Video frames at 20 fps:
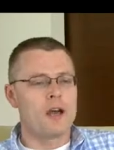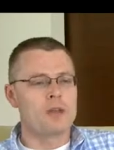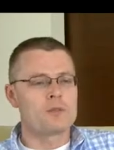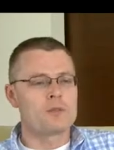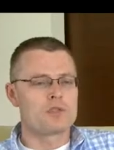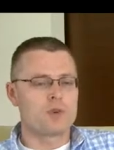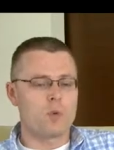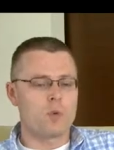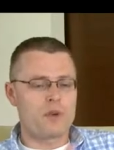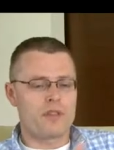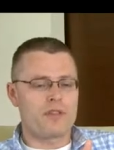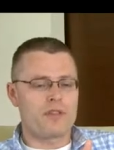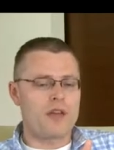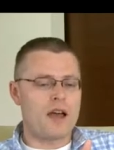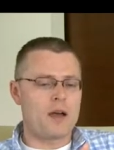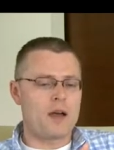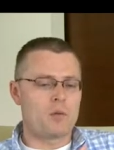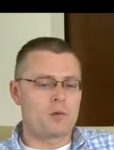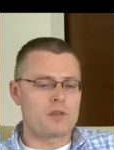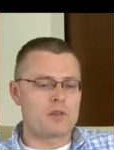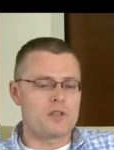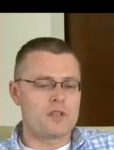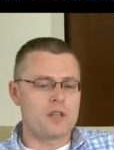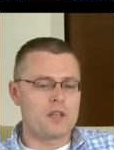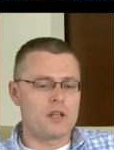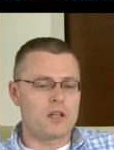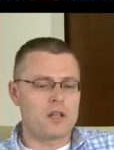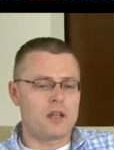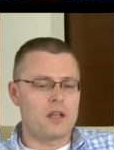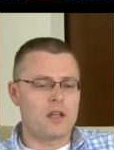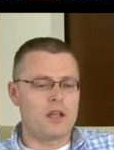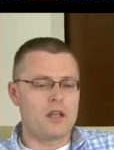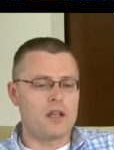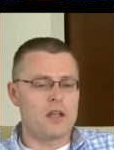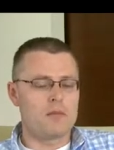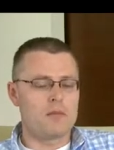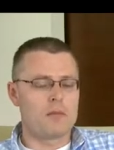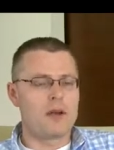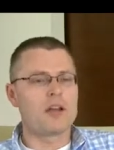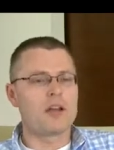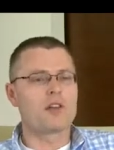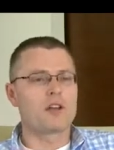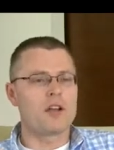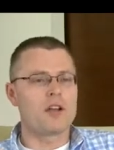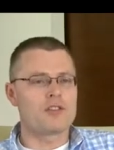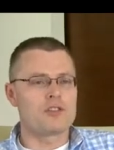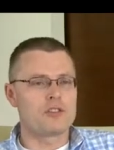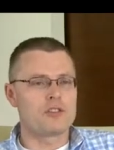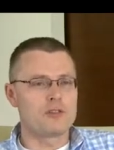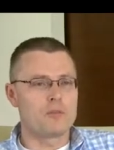So with that, we're seeing a migration